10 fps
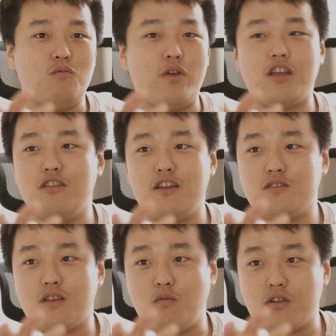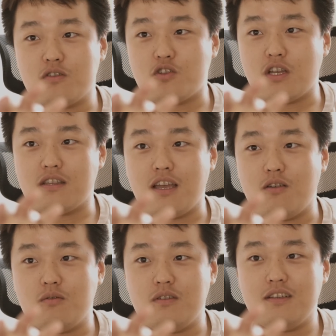regulators that wanted to shut
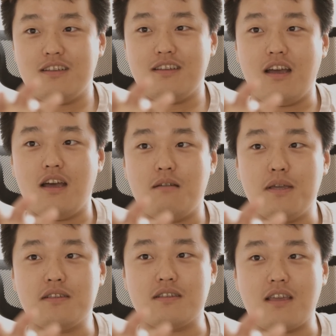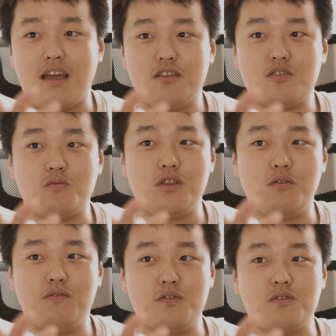down Basis Cash when they
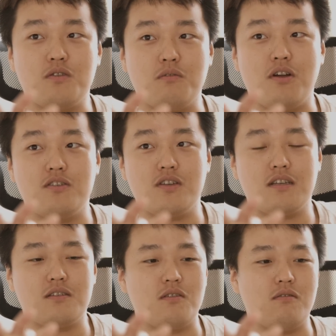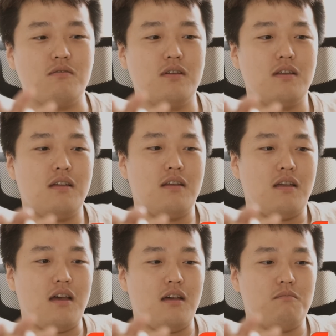were first doing the project. So
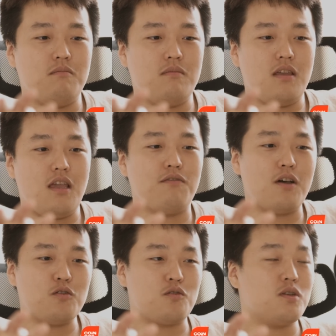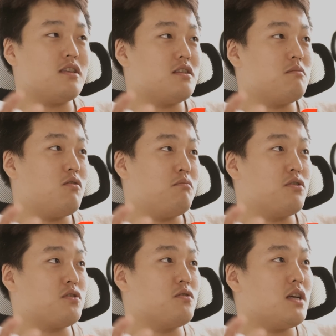if I was doing this in my own
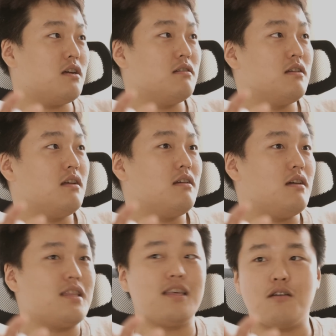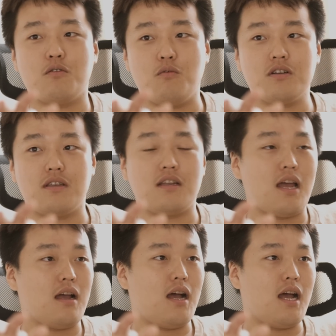persona, I think that would have worked. And
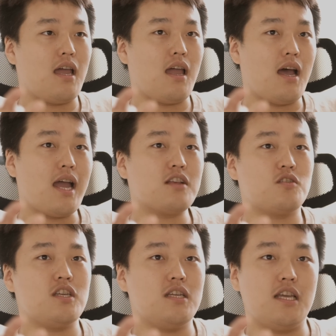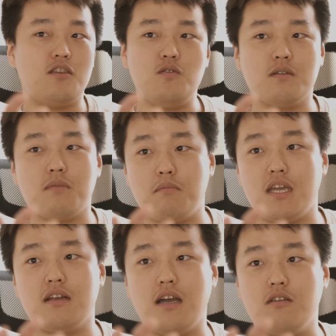I actually, like using my
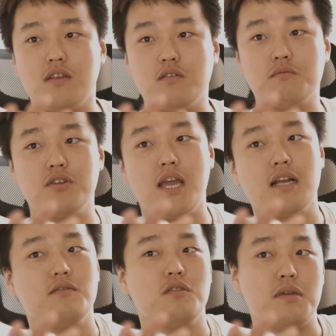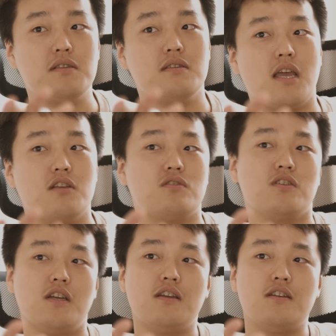main account, I was pretty active in the Basis Cash
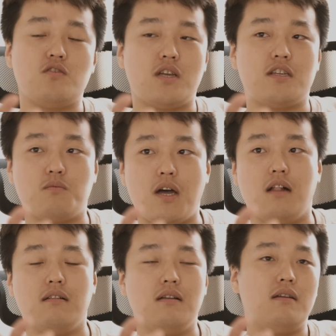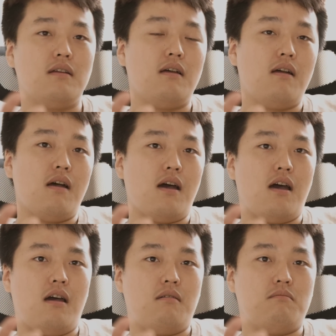chat as well.
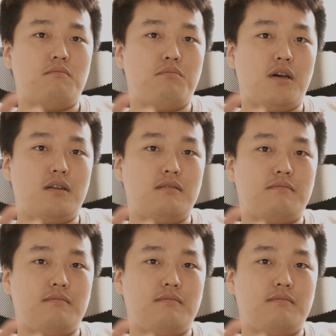But